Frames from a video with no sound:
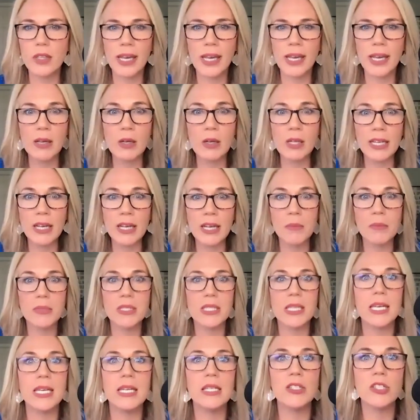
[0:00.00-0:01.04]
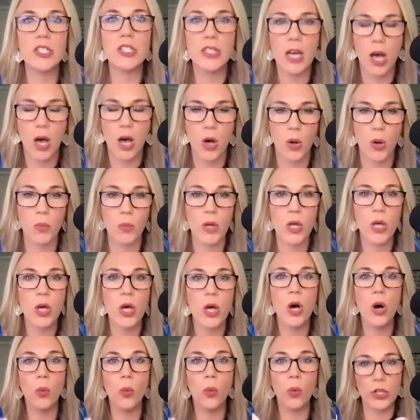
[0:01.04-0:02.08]
He comes into the home
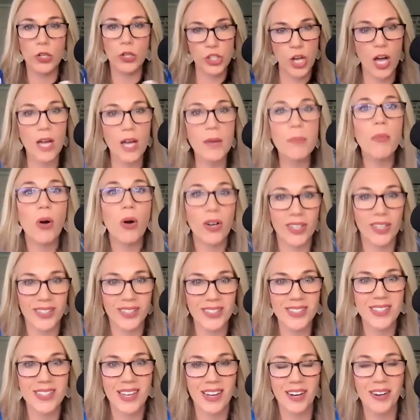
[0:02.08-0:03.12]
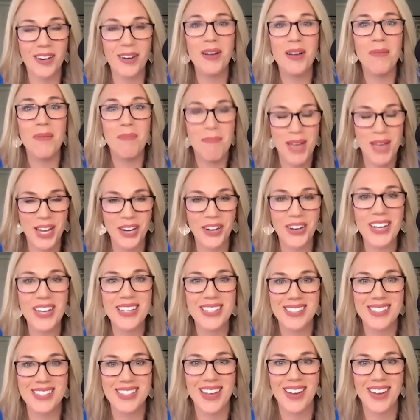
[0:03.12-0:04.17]
where John Mark is there, Mary
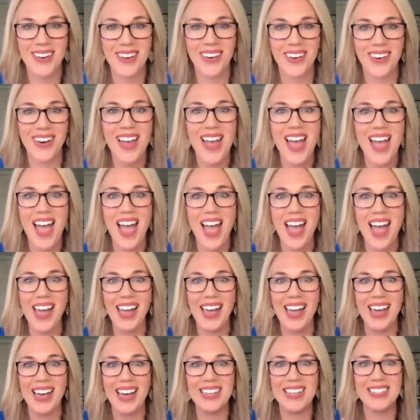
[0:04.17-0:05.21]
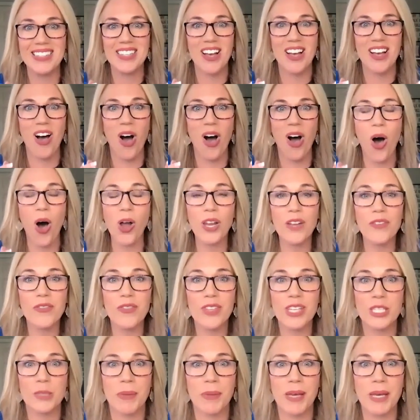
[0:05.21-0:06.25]
is there, and all of
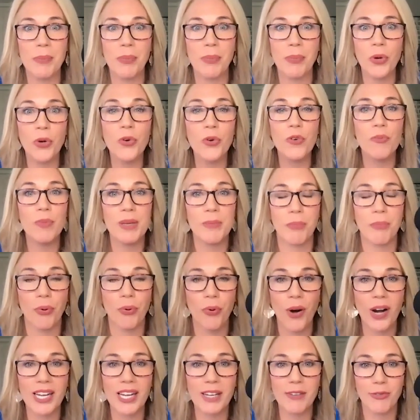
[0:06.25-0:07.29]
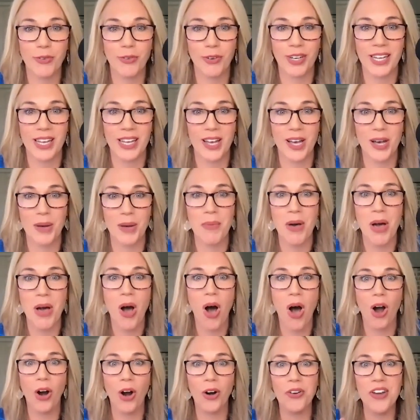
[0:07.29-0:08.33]
these people who have been praying for him
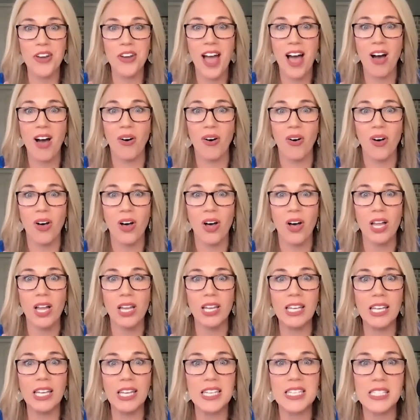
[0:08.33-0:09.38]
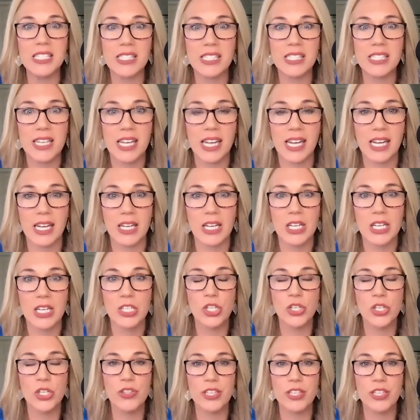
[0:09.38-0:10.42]
are now listening
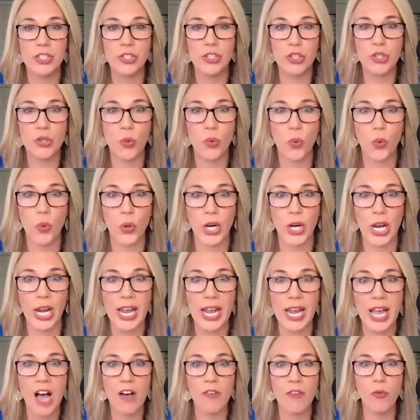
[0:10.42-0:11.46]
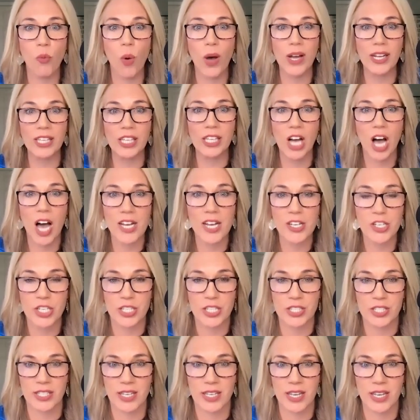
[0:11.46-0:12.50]
to this story of what God
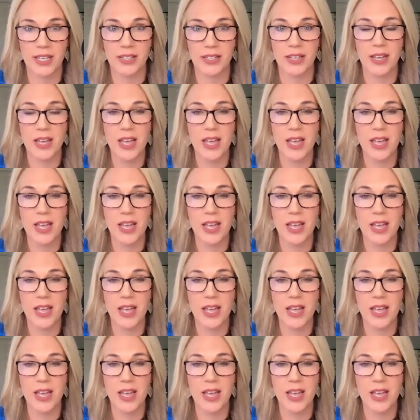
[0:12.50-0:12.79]
just did.